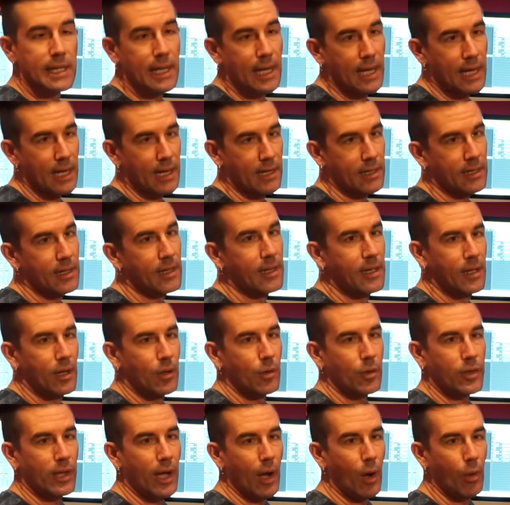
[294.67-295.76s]
gain
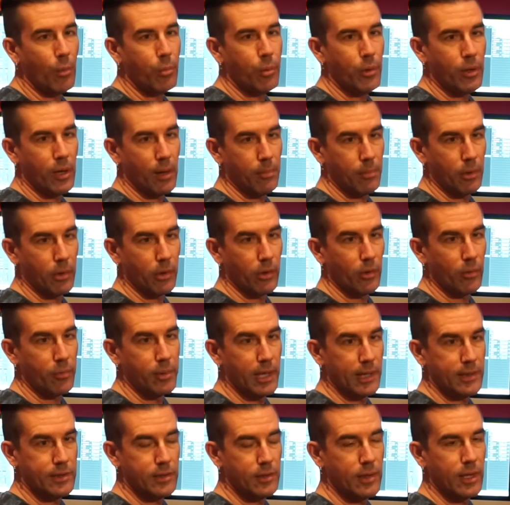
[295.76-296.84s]
with the output up a little
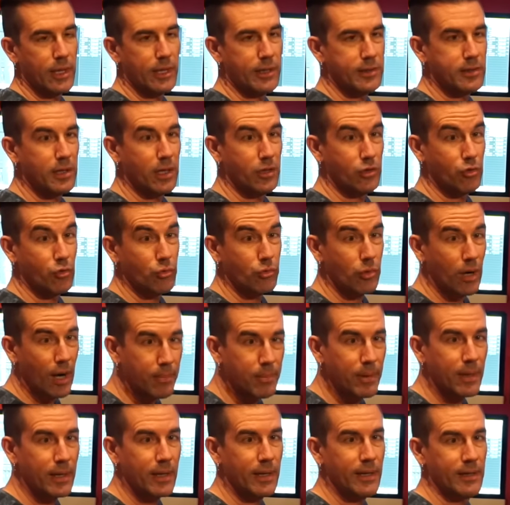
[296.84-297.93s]
bit so that it's not
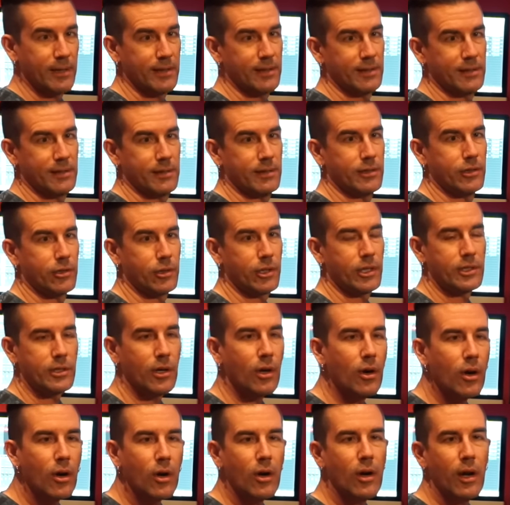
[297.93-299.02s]
dropping your
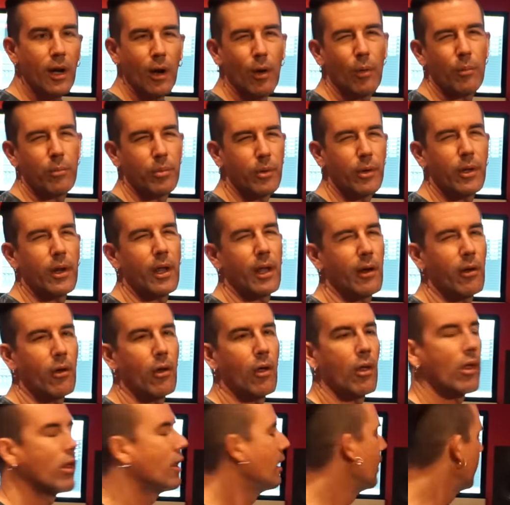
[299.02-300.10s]
guitar output at
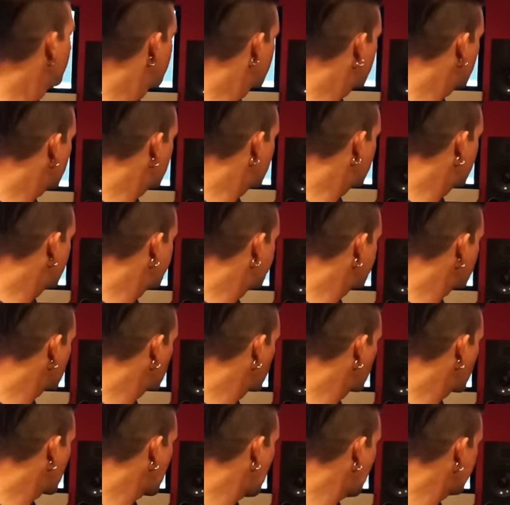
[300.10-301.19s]
all,
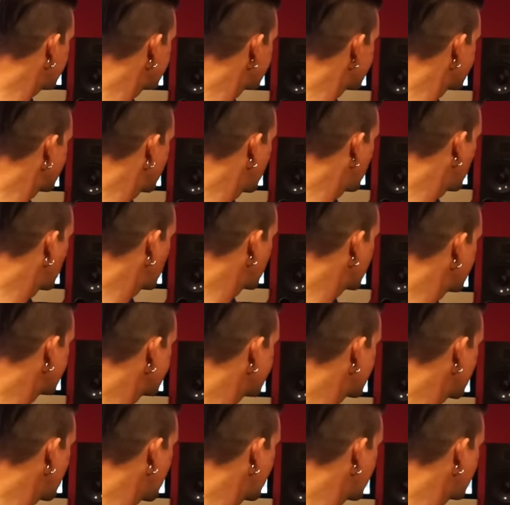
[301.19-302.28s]
What happens now
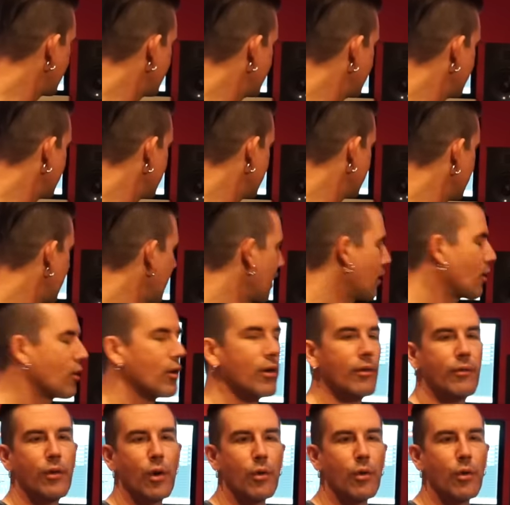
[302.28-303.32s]
is that layer of